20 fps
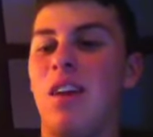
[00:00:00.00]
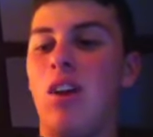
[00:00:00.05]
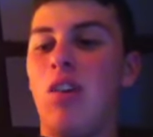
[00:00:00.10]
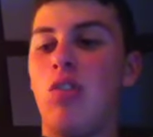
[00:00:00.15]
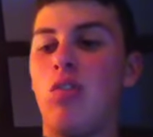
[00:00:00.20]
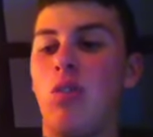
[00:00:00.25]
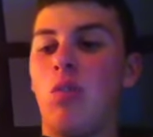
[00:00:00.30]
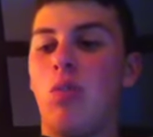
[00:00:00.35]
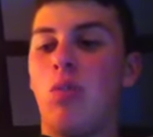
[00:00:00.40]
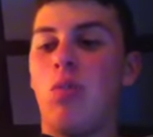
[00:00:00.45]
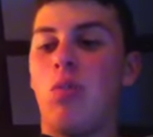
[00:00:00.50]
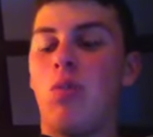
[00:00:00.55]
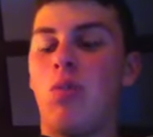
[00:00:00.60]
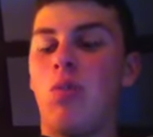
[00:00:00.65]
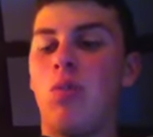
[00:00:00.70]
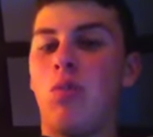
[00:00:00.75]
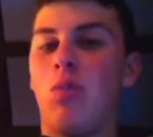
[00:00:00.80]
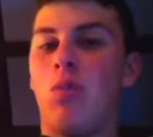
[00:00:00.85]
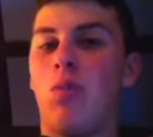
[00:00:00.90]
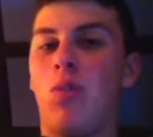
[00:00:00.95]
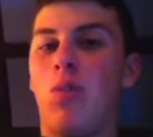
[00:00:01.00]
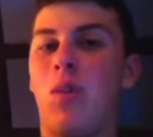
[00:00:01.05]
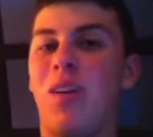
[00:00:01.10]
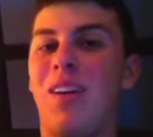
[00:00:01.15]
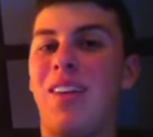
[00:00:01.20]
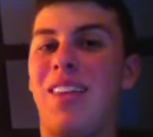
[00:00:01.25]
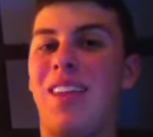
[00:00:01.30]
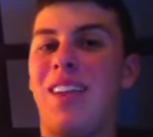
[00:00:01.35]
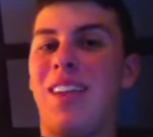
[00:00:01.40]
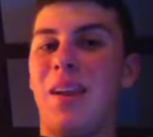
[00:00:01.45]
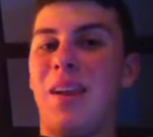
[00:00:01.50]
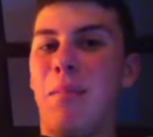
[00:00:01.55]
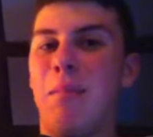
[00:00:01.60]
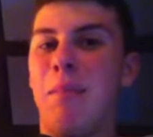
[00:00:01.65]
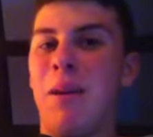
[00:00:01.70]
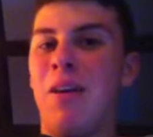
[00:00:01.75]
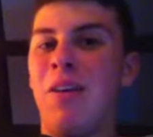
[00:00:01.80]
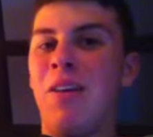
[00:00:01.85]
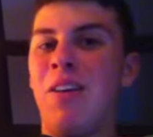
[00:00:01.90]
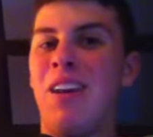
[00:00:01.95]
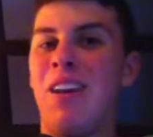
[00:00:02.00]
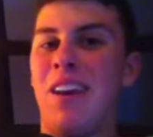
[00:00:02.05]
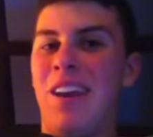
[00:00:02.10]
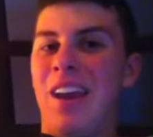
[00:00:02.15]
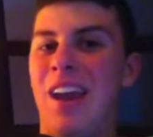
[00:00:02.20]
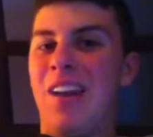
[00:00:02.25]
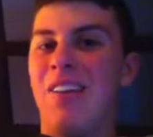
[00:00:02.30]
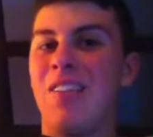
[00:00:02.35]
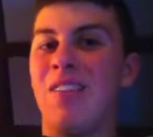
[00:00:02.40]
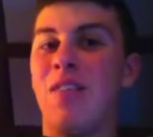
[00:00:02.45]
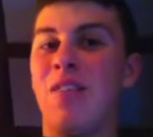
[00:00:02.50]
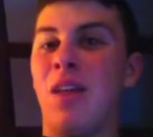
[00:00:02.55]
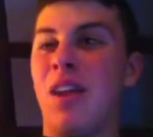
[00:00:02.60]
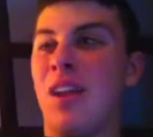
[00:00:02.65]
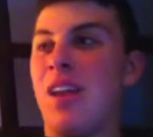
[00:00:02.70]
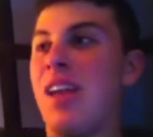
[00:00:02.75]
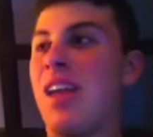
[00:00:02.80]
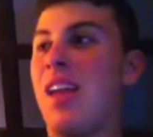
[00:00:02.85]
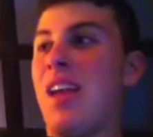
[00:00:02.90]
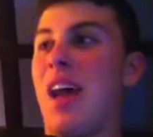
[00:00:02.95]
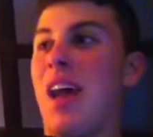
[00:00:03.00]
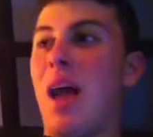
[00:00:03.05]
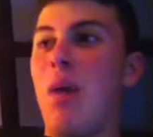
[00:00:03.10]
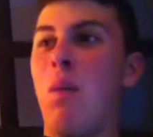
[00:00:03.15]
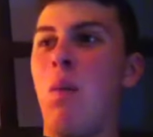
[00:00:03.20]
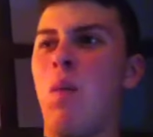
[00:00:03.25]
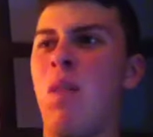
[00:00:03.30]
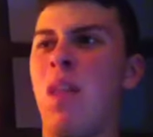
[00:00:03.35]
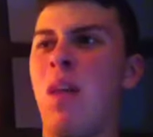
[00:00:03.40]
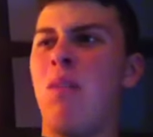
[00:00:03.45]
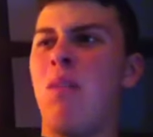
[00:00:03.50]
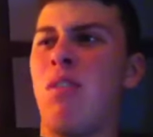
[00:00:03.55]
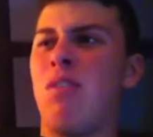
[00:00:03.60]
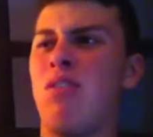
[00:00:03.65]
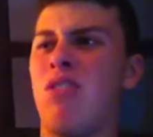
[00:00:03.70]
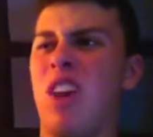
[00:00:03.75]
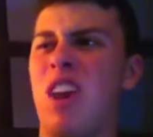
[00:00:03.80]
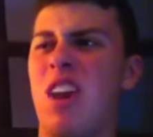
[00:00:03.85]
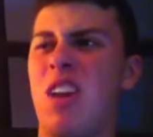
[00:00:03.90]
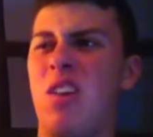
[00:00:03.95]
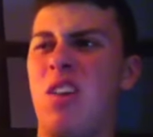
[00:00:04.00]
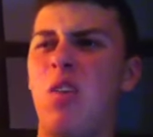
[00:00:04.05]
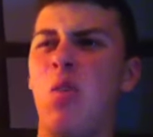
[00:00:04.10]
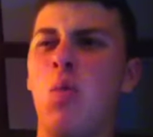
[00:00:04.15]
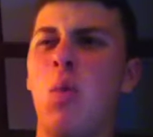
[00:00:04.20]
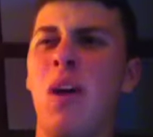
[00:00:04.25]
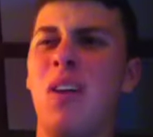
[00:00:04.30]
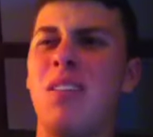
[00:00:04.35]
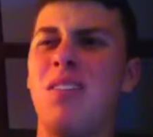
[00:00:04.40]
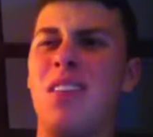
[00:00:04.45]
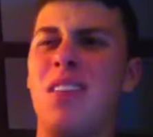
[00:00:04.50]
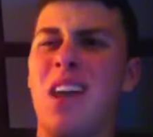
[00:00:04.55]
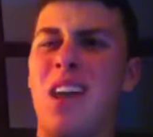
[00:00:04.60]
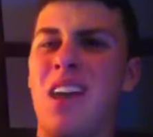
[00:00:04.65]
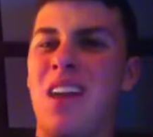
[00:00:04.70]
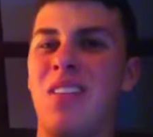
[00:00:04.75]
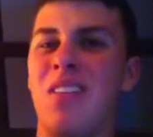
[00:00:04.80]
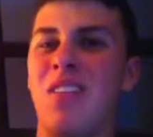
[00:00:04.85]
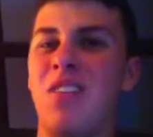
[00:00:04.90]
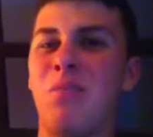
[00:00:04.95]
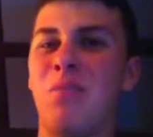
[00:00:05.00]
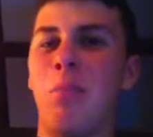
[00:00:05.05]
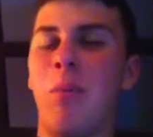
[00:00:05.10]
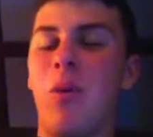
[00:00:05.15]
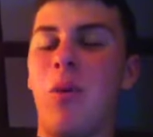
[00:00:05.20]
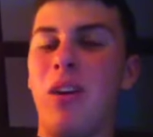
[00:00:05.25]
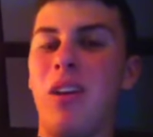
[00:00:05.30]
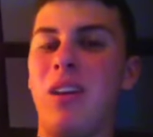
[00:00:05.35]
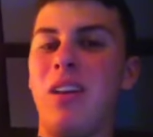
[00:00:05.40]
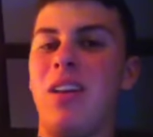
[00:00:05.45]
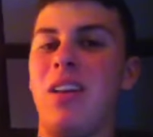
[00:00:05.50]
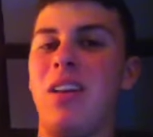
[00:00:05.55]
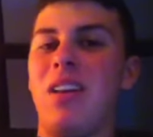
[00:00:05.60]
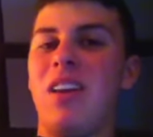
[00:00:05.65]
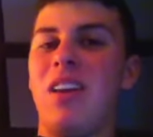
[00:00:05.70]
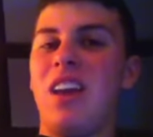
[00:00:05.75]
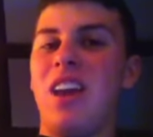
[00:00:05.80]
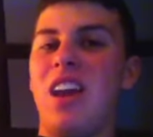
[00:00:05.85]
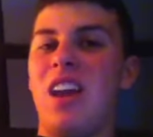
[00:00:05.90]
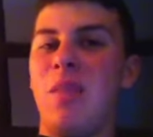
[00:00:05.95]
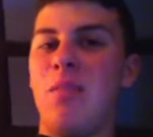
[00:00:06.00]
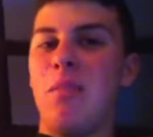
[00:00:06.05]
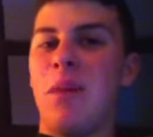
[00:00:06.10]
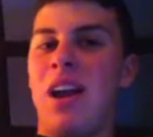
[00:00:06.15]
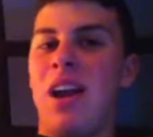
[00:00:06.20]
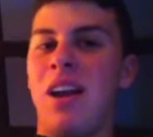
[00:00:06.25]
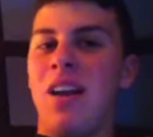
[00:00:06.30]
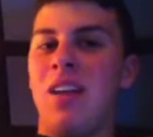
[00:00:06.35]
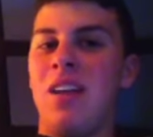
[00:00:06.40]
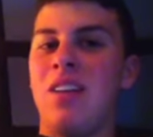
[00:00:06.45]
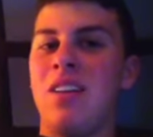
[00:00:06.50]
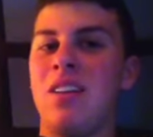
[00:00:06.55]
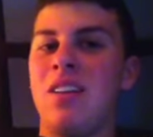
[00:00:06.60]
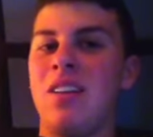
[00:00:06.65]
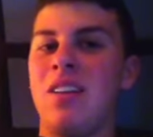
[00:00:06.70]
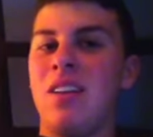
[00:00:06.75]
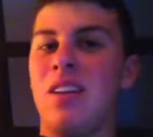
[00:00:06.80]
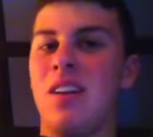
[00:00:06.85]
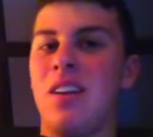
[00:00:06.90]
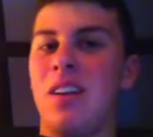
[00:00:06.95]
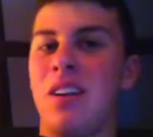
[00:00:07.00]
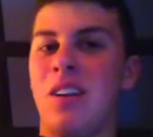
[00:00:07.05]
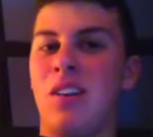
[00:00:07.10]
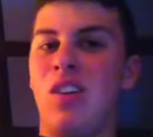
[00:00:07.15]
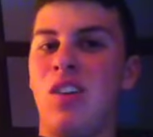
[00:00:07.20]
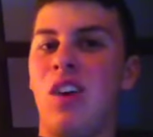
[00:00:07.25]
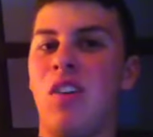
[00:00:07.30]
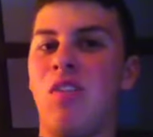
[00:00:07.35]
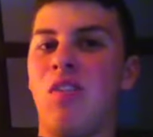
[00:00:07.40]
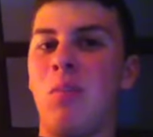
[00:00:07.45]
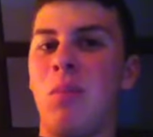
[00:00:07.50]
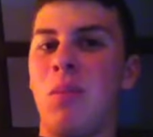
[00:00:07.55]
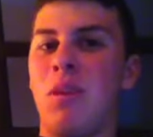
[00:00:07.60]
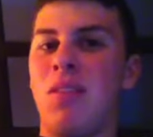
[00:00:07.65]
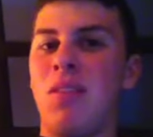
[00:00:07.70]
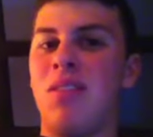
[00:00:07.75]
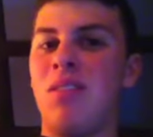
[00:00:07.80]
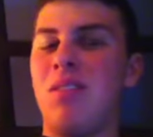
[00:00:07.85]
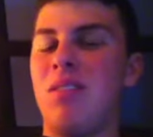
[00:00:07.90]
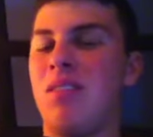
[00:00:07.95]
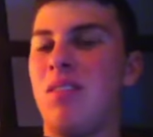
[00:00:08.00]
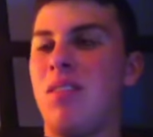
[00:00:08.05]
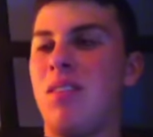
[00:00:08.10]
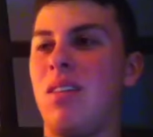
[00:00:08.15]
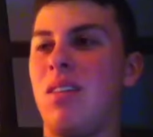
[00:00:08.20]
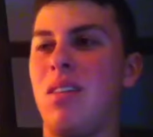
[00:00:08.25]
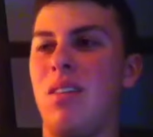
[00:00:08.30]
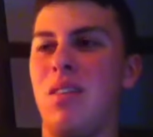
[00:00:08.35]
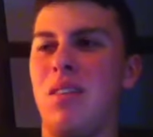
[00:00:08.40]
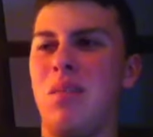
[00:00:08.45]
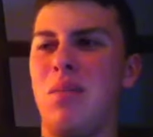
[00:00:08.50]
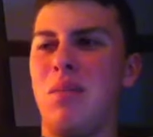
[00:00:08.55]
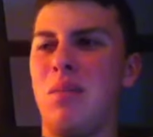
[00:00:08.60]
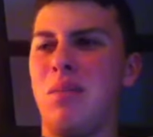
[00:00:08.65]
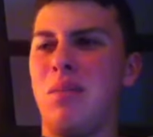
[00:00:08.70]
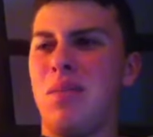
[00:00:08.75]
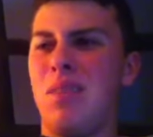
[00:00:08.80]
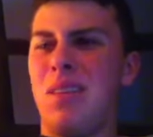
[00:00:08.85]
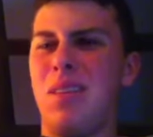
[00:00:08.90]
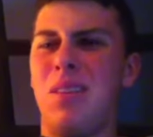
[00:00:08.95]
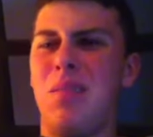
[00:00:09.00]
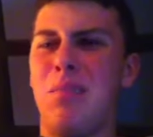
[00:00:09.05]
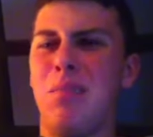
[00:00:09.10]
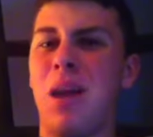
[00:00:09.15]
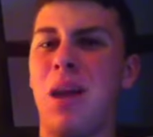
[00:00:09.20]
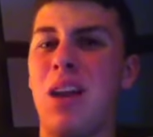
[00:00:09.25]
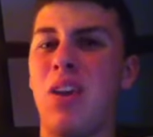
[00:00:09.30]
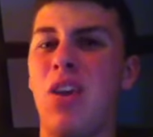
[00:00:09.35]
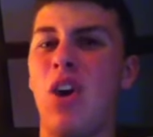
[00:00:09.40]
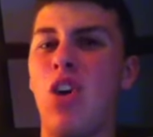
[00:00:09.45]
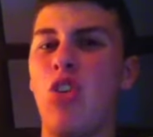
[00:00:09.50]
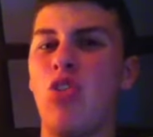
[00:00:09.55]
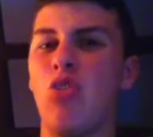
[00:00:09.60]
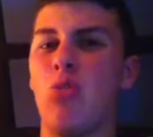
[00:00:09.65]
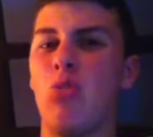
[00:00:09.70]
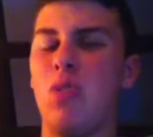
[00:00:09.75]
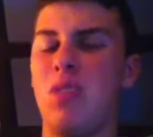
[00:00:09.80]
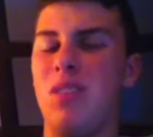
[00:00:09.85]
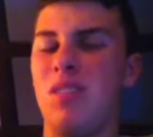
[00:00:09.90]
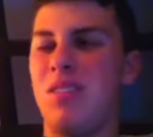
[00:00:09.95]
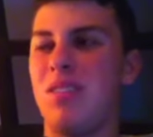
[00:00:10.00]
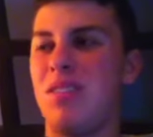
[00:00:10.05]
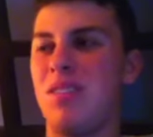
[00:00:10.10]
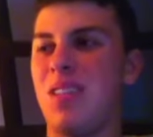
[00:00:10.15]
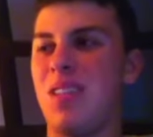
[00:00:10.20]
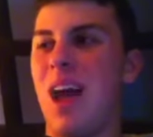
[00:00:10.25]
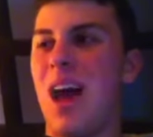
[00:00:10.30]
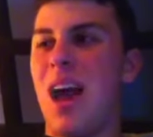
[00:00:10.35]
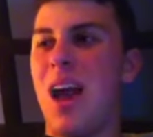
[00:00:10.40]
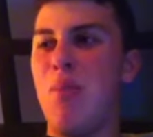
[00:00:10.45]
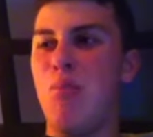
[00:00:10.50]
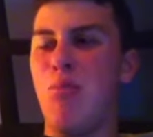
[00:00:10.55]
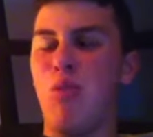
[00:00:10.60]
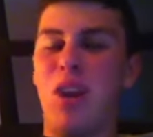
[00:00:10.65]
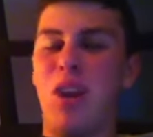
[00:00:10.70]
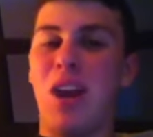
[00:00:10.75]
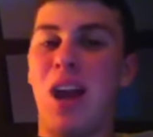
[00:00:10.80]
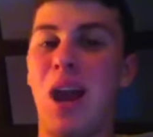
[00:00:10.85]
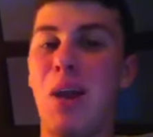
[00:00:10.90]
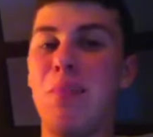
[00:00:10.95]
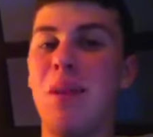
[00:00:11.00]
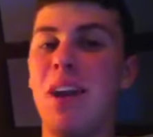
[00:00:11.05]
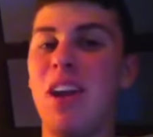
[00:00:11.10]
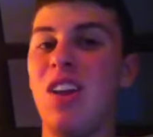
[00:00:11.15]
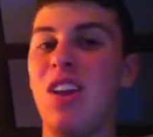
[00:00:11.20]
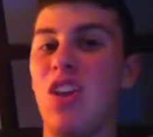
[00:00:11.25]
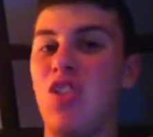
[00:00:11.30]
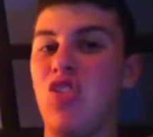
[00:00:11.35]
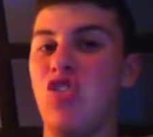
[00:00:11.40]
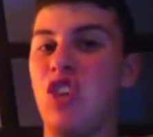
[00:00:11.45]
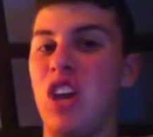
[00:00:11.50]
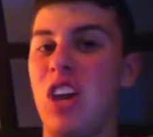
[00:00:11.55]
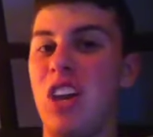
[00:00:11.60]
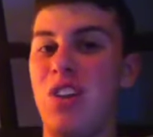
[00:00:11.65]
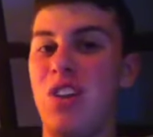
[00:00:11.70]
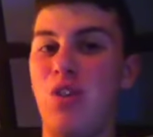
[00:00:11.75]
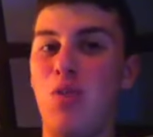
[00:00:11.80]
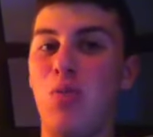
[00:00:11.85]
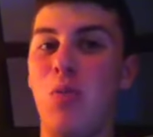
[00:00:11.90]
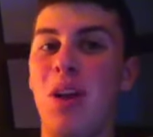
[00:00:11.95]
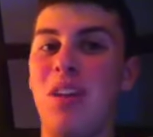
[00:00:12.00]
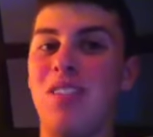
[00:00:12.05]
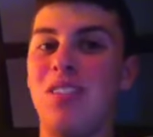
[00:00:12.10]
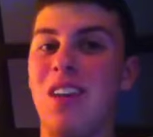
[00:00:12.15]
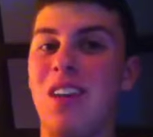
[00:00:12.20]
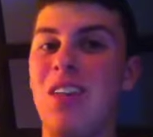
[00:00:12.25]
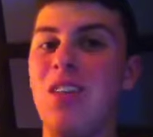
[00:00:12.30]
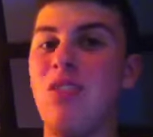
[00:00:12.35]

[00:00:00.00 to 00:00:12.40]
So for it, like, an American character, like, I will never chant USA at this point in my government's or in my country's time right now. I'm not gonna chant USA.